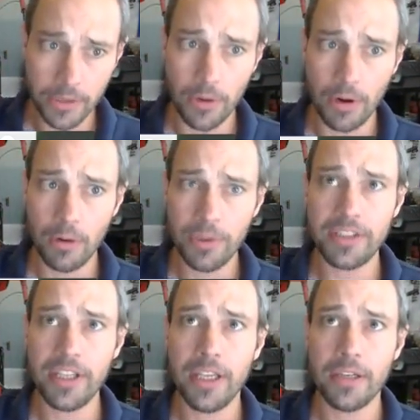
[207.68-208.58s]
you
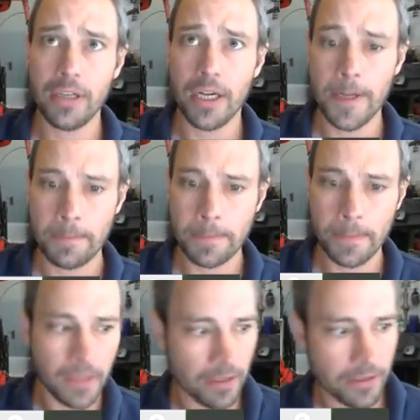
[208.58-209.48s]
always take
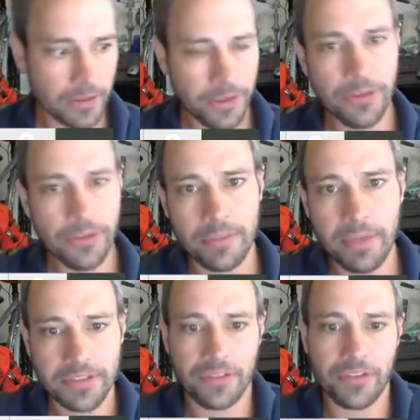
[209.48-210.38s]
2
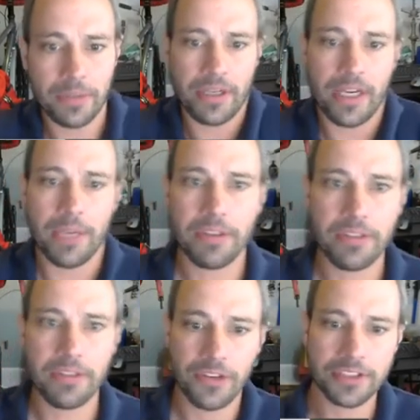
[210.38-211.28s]
semesters of thermodynamics.
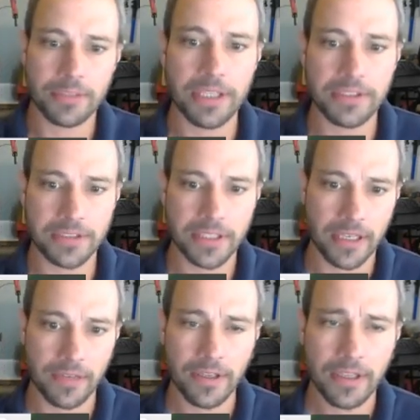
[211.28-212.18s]
So the first semester is
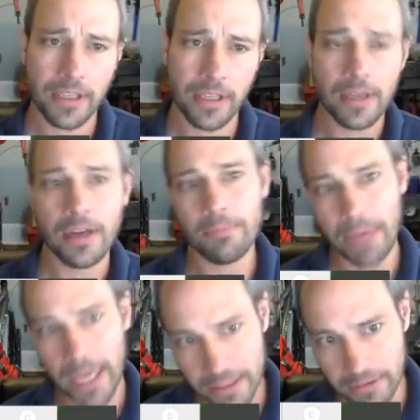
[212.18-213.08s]
kind of
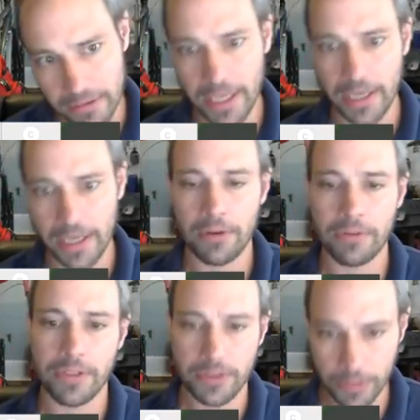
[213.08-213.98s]
background,
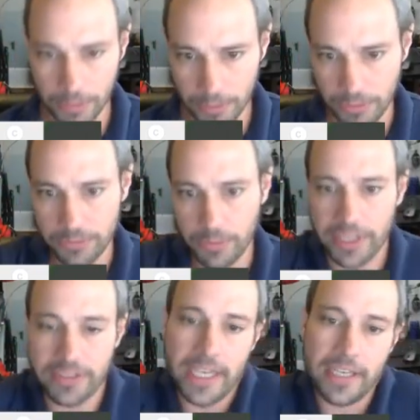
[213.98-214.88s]
the tools,
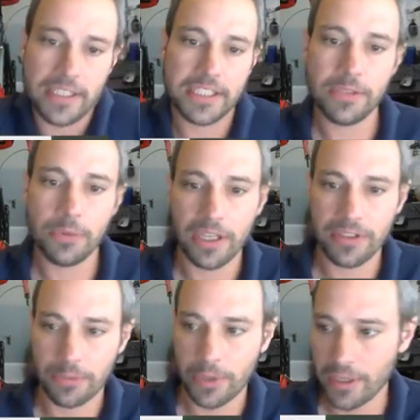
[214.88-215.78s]
what is energy, what
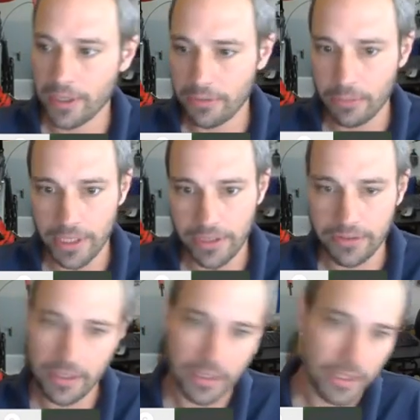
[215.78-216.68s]
is work, what
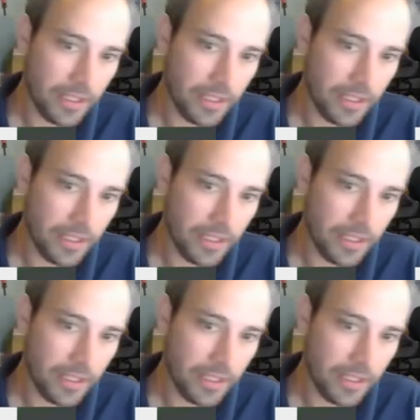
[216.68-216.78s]
is